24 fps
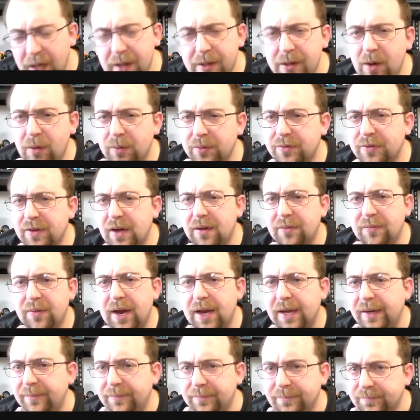I know it's not
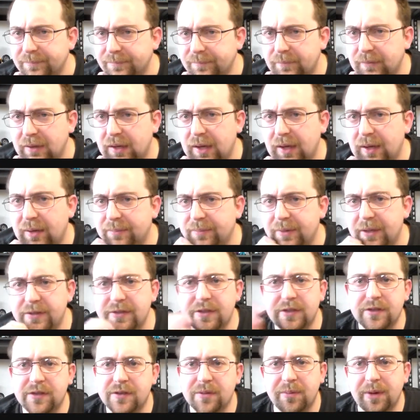right. Um,
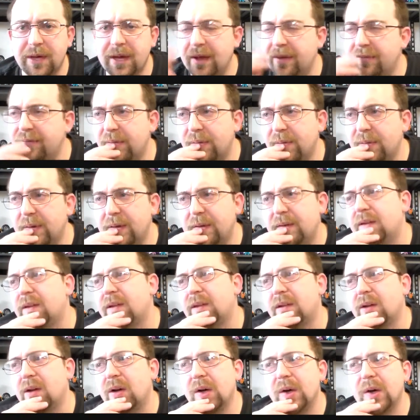that's just the way I've
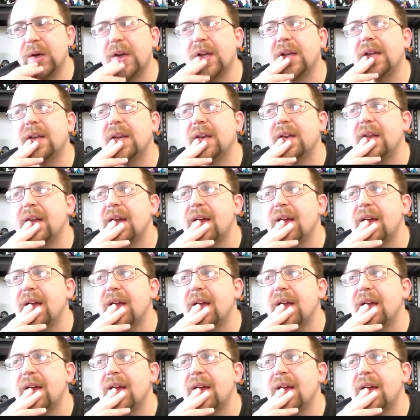always heard it